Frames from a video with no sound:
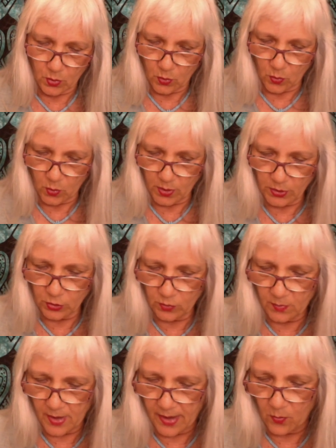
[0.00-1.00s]
what you
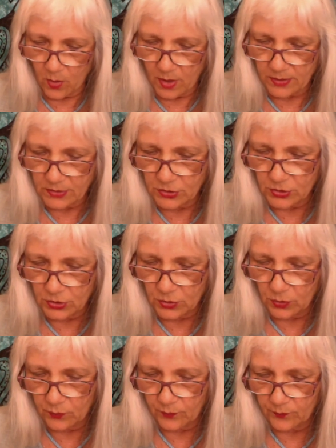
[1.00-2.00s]
might want to
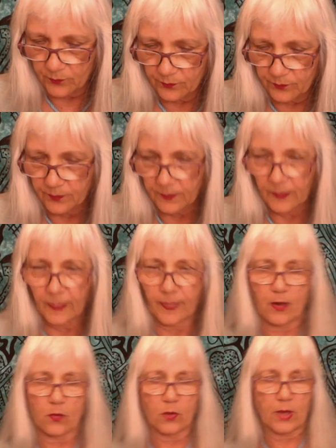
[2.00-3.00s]

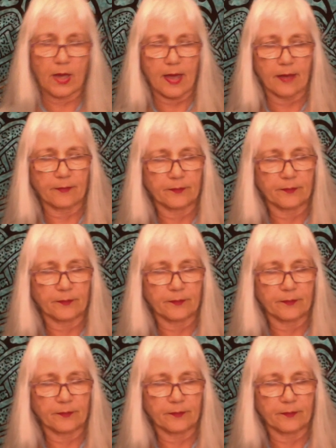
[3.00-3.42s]
do. Okay,